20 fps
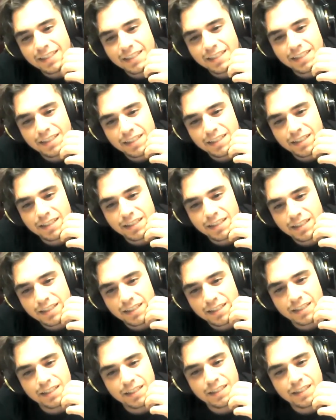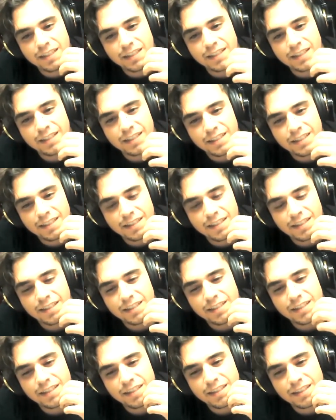
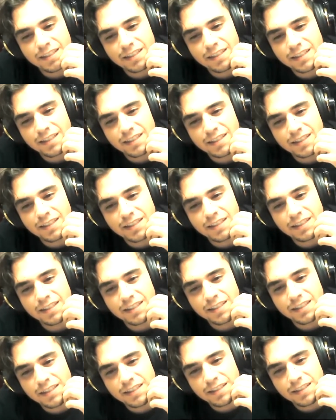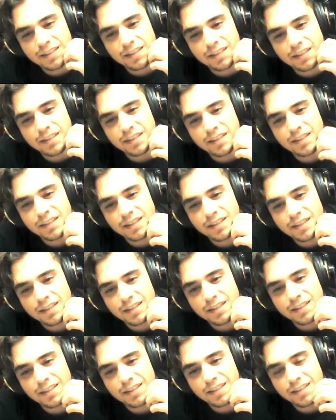
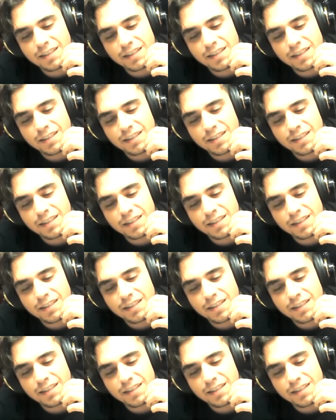No words are spoken by the person on screen.